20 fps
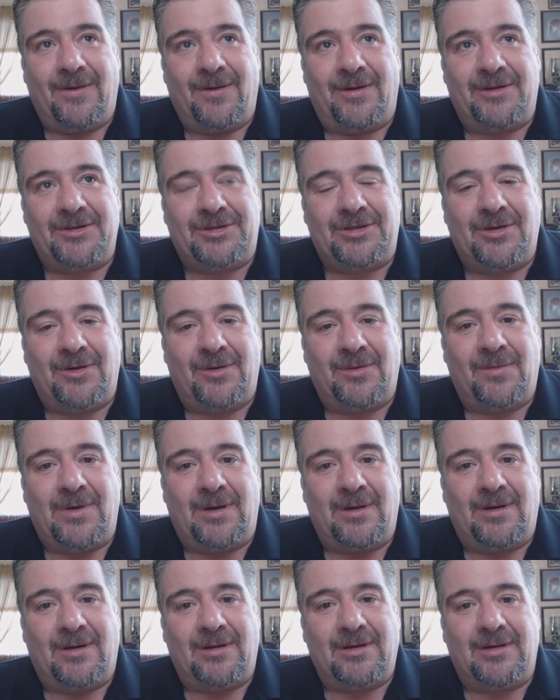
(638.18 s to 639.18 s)

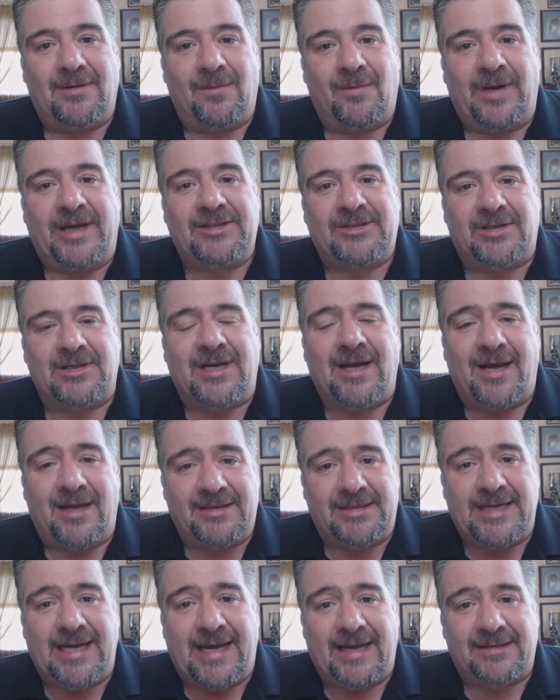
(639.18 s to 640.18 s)
also ways to
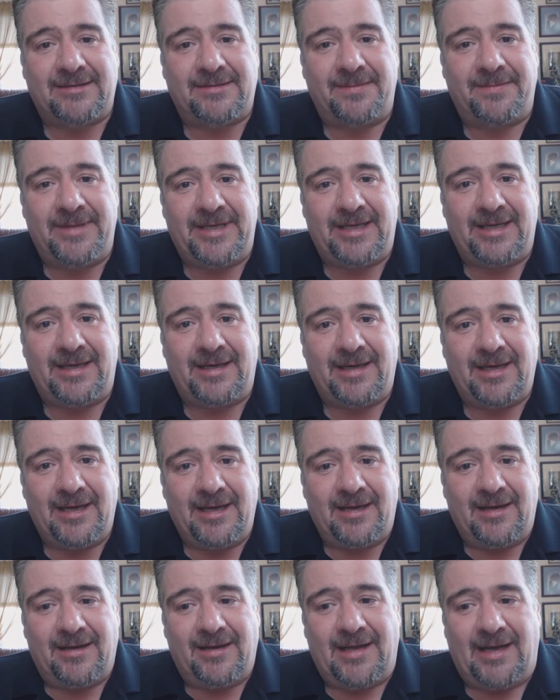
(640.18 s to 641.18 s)
contact me,
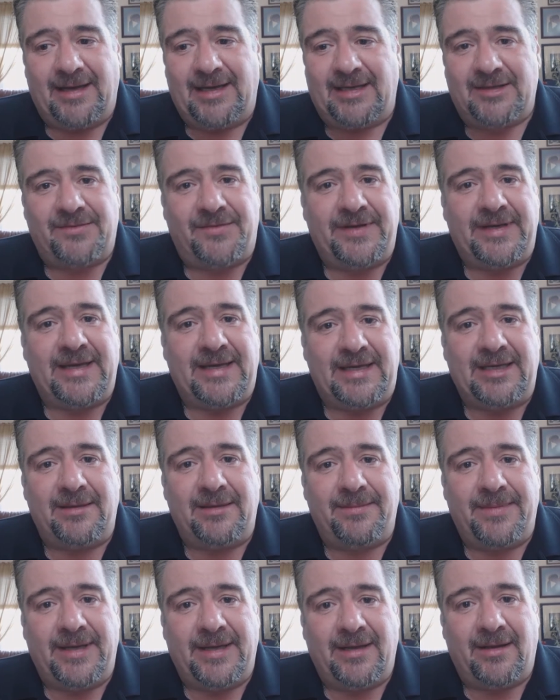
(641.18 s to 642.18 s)
I guess via
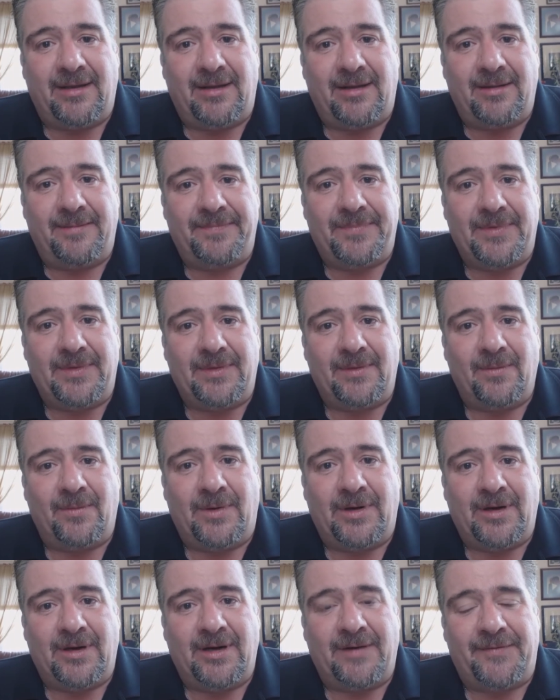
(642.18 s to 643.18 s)
email,
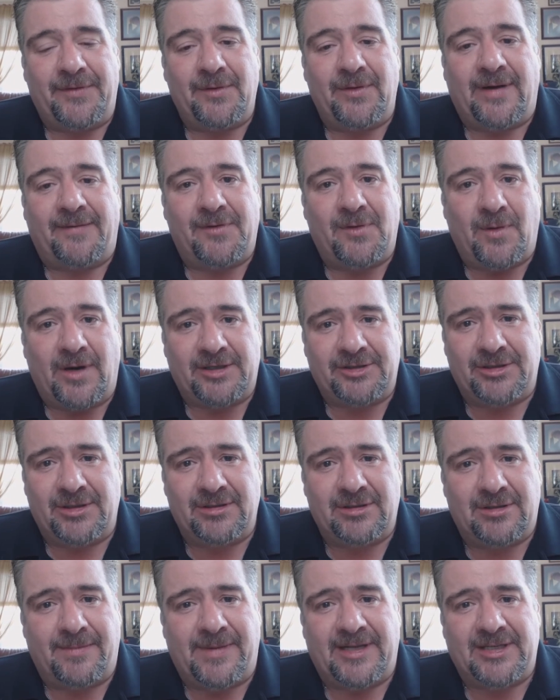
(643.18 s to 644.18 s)
where if you have
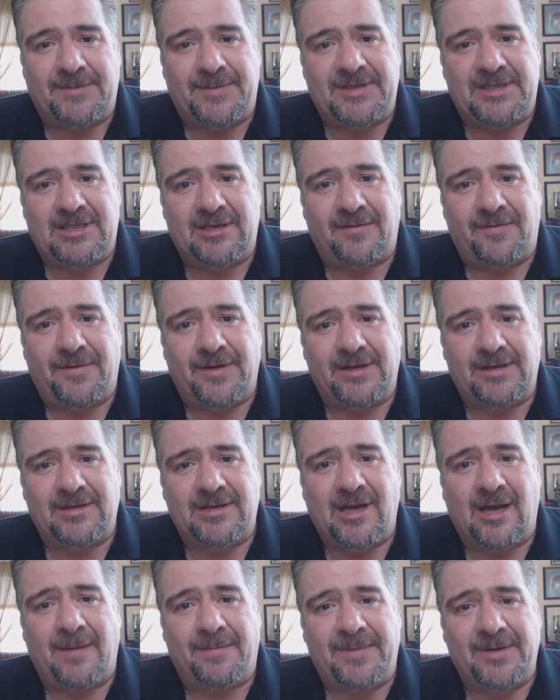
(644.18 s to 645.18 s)
questions about specific
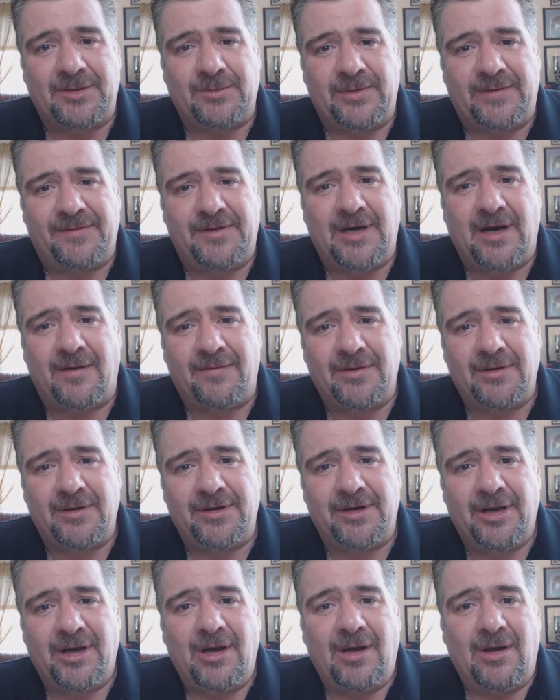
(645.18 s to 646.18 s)
topics we've
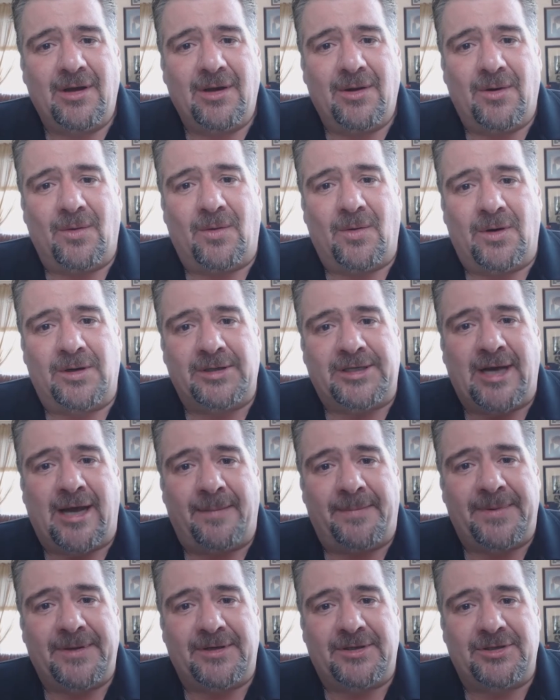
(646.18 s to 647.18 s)
covered or
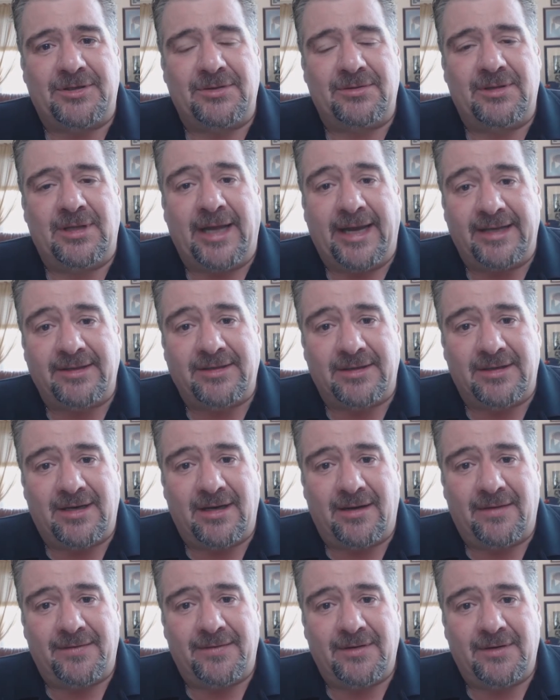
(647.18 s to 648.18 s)
topics you'd like to
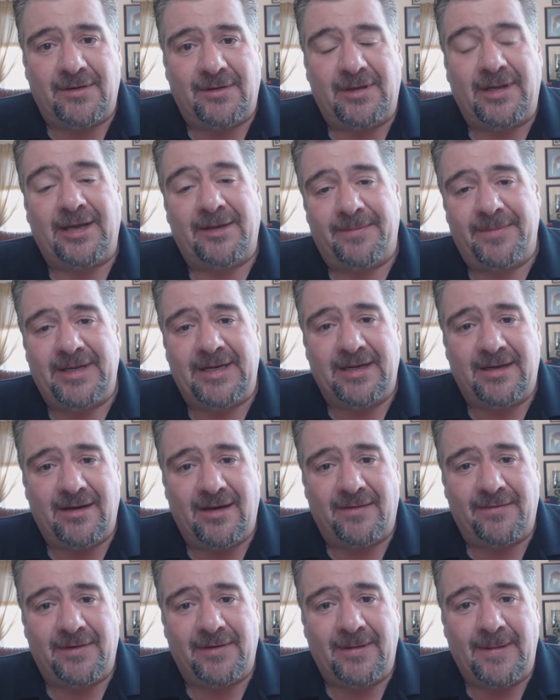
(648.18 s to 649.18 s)
cover or like me to
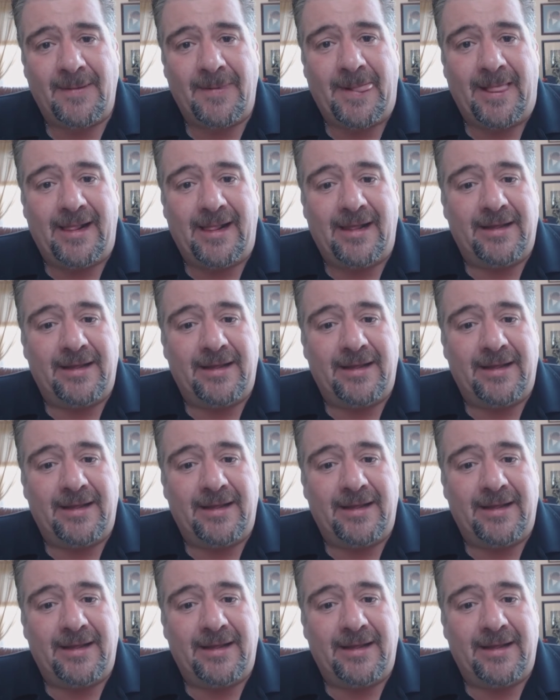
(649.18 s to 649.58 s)
cover,